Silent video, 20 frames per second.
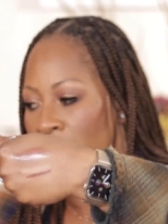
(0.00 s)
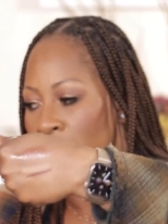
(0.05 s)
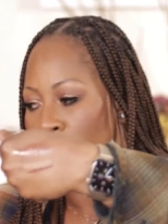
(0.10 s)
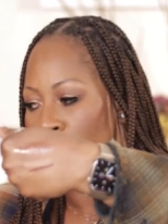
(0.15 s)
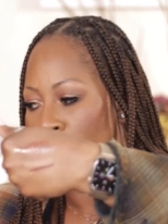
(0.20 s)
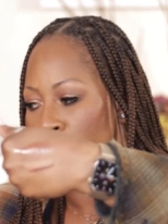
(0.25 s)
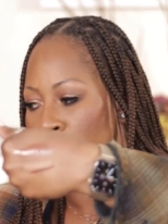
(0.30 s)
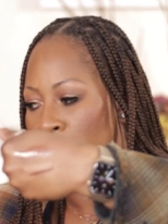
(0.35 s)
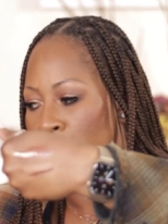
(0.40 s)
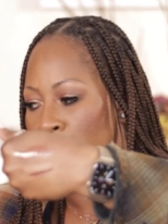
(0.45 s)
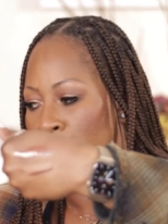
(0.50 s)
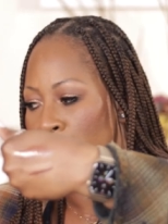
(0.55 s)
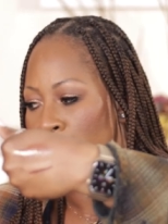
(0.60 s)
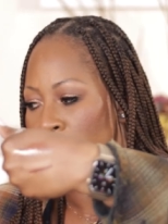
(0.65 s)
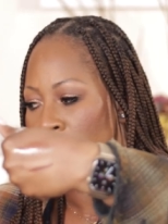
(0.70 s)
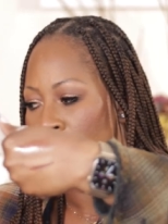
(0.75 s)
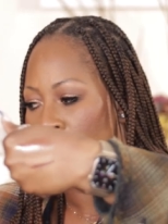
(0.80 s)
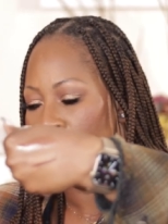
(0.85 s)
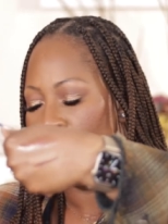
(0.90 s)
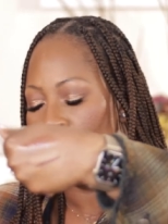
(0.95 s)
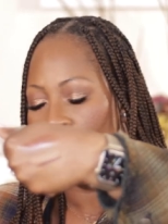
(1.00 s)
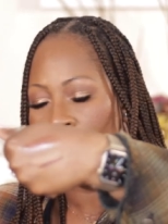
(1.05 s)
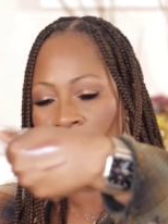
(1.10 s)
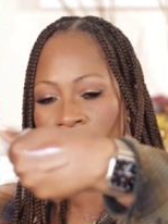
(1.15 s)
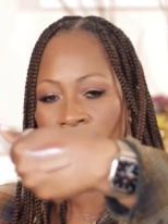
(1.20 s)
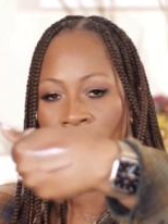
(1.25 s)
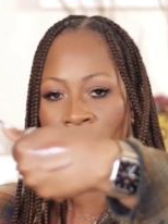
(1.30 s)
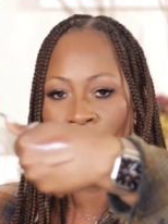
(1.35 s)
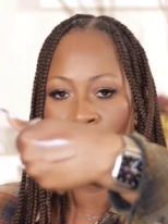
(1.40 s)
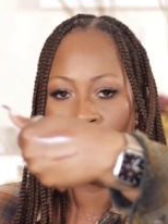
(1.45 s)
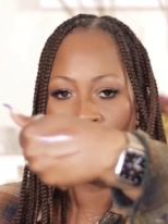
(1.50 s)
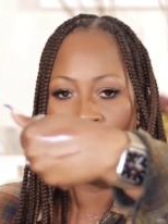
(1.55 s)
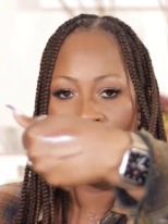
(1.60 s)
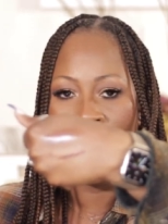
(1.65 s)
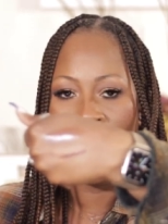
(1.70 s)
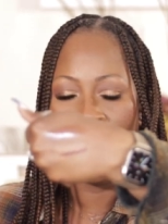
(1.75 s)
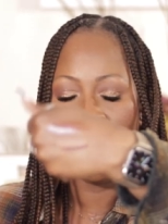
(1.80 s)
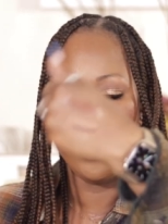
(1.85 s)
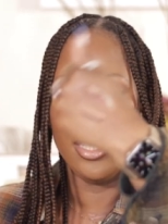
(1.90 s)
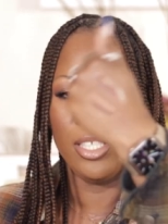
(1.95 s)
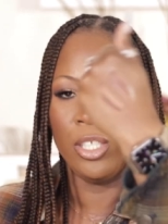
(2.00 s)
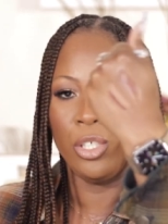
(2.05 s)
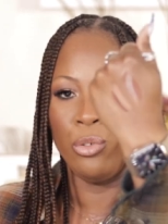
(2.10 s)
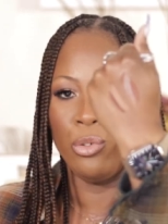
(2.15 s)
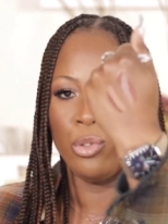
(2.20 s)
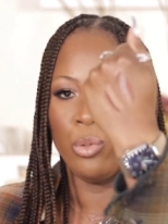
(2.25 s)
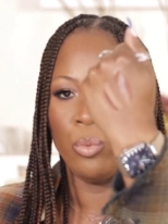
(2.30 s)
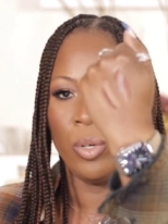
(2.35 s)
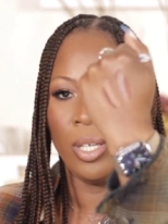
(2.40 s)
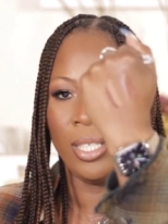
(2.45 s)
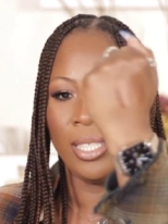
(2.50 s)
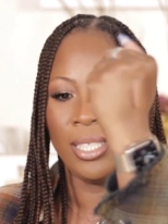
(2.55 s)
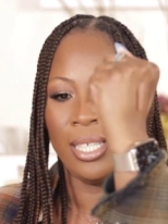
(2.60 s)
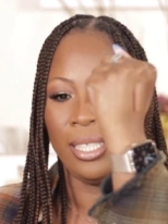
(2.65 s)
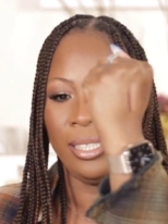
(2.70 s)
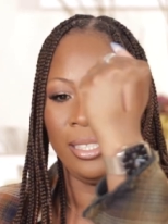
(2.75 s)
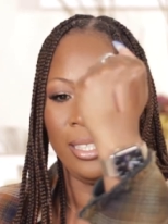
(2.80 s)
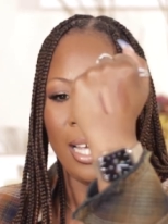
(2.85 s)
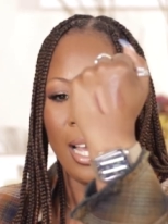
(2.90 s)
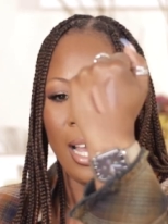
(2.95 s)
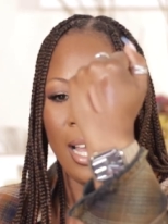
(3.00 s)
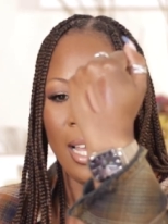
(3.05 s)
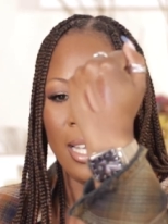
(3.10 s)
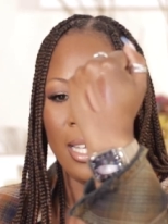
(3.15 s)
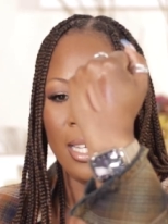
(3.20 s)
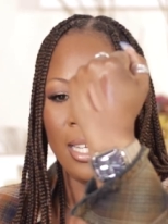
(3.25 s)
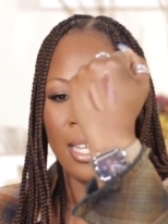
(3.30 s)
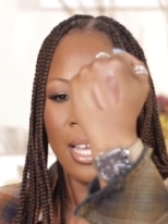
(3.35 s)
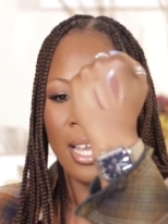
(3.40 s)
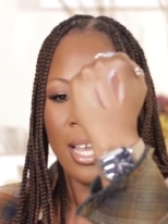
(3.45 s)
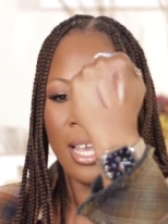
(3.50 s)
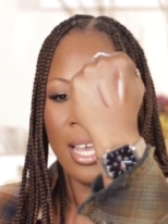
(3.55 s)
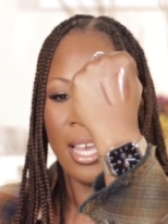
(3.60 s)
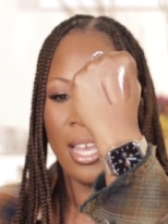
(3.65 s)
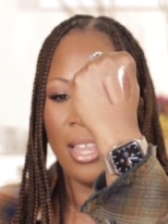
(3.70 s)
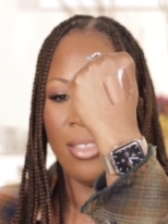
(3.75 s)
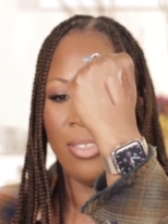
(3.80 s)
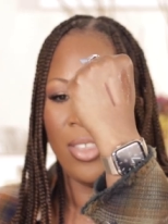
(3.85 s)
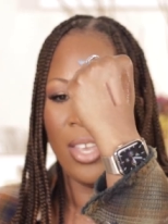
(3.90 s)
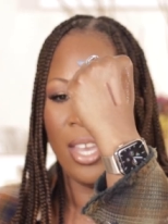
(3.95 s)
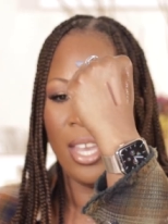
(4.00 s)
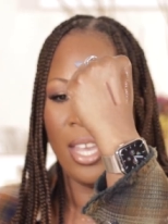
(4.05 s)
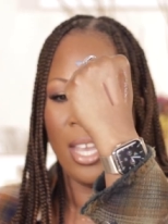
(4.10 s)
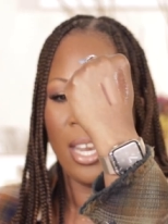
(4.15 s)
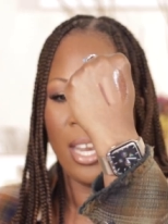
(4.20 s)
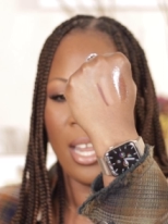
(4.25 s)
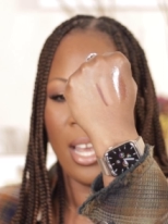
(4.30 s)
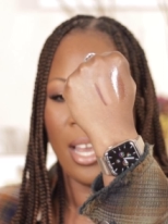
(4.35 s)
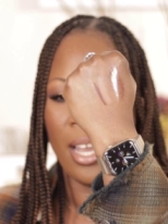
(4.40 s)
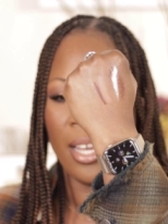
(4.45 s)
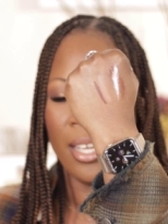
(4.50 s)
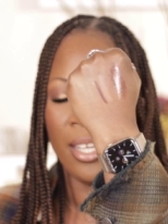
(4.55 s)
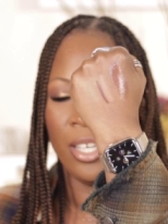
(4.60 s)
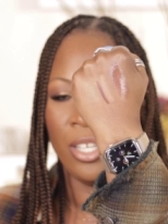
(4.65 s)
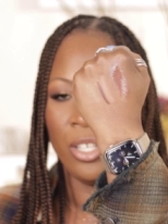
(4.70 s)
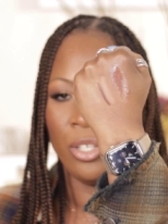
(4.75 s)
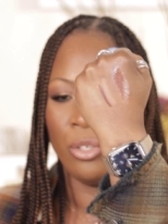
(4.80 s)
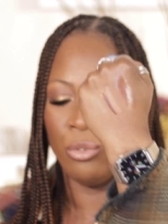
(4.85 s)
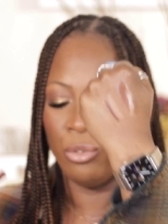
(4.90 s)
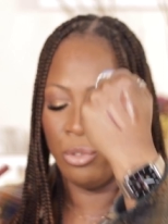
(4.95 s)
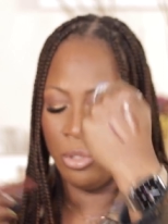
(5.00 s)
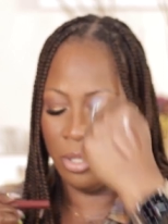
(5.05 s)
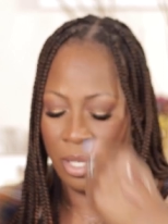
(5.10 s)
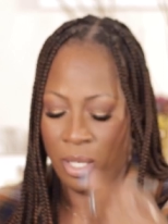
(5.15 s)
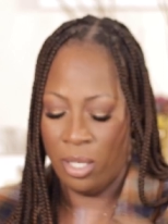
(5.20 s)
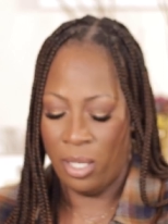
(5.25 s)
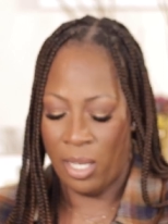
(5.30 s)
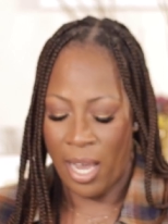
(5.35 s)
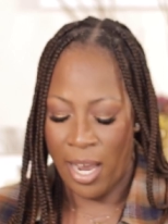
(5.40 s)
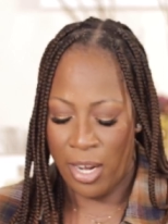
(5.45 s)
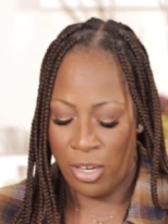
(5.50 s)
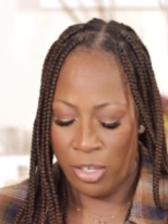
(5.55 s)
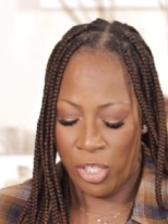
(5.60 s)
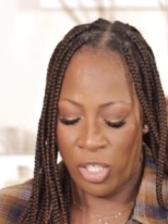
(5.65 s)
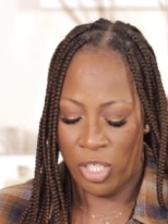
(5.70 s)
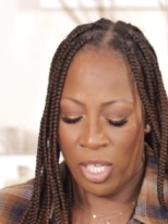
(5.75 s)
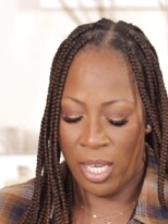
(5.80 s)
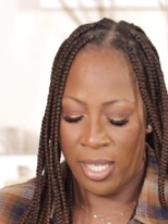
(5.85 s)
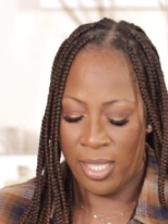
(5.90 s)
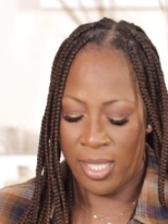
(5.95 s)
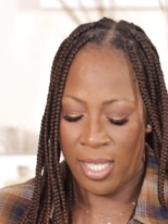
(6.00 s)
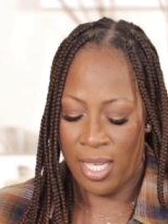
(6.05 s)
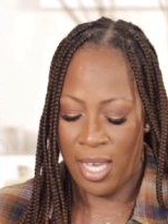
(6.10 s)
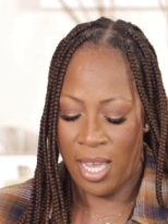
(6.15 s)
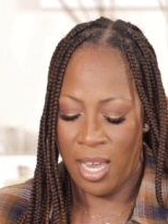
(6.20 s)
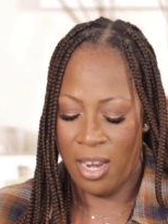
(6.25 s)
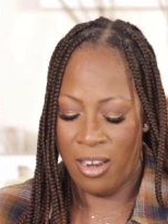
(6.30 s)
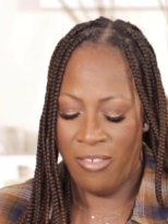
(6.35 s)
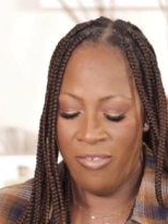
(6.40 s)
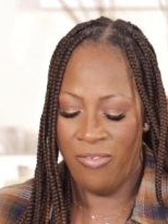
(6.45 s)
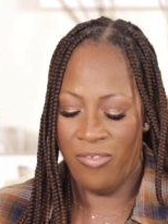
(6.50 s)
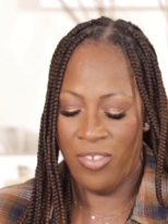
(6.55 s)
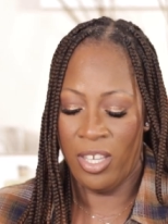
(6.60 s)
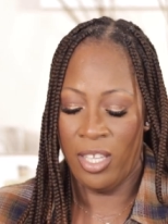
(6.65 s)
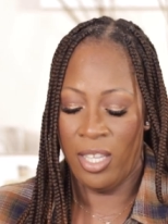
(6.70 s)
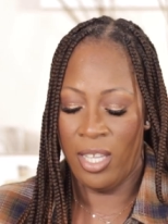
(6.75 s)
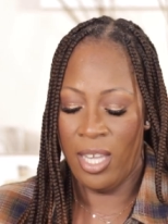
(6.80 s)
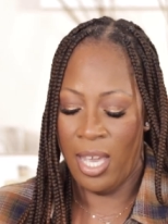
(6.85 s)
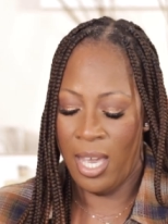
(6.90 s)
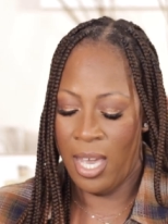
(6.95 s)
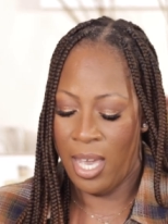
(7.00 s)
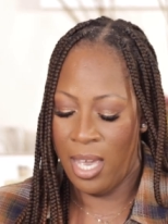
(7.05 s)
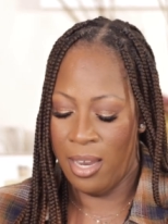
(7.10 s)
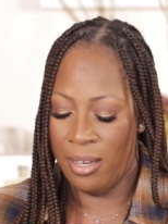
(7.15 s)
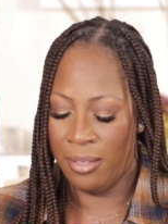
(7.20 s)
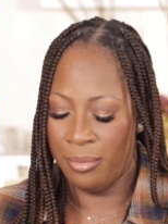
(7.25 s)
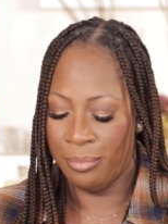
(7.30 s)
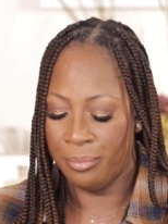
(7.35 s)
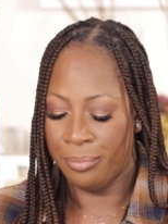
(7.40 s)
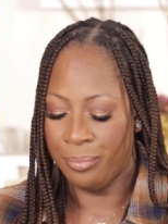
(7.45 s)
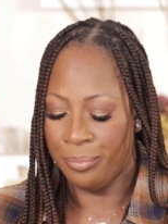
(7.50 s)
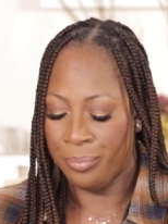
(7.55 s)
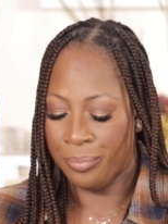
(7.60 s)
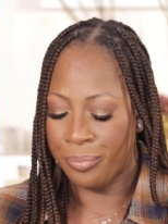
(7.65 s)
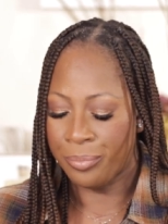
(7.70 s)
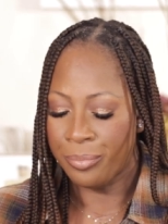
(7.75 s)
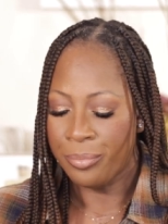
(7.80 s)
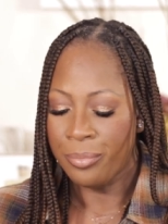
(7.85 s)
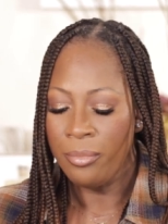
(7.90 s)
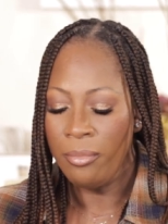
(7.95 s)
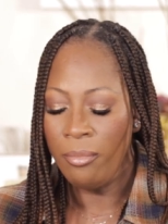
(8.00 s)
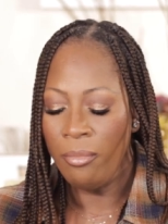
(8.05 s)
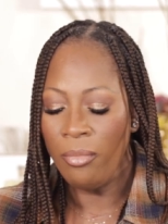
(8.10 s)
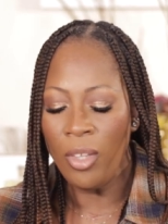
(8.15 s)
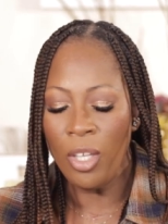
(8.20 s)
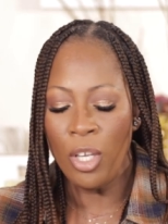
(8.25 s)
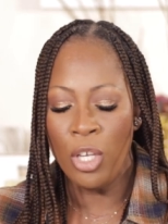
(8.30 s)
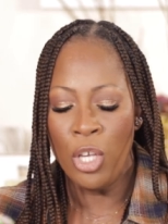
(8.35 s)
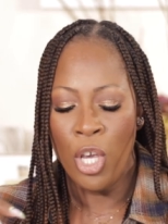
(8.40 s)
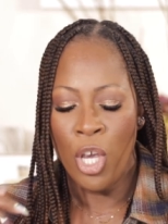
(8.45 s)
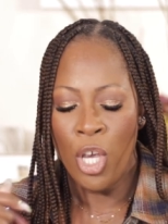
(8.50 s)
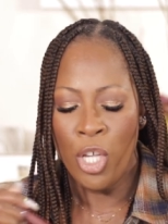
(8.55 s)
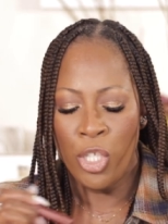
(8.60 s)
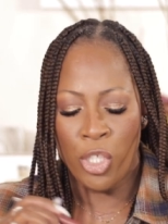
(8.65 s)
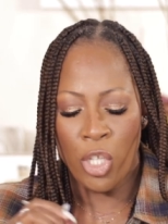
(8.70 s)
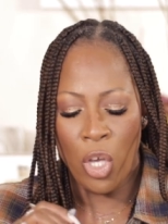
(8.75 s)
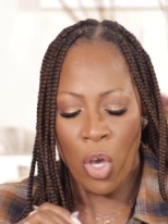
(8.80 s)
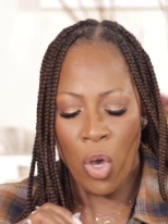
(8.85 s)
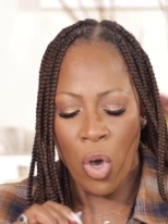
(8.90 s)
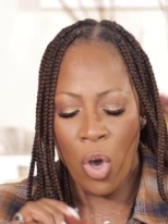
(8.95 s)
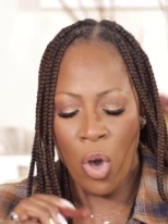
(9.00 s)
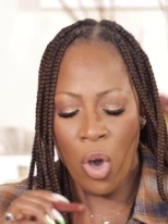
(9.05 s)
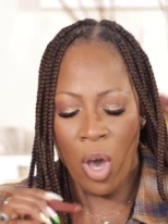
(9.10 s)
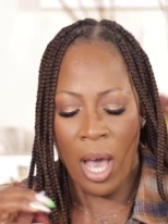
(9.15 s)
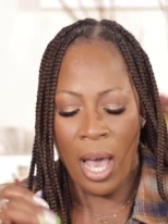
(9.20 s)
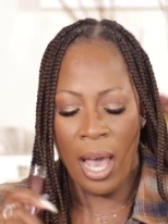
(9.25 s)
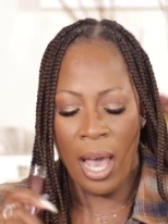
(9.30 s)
those are the two shades right there. So I could use one to line and then I could use the lighter shade to kind of fill in. So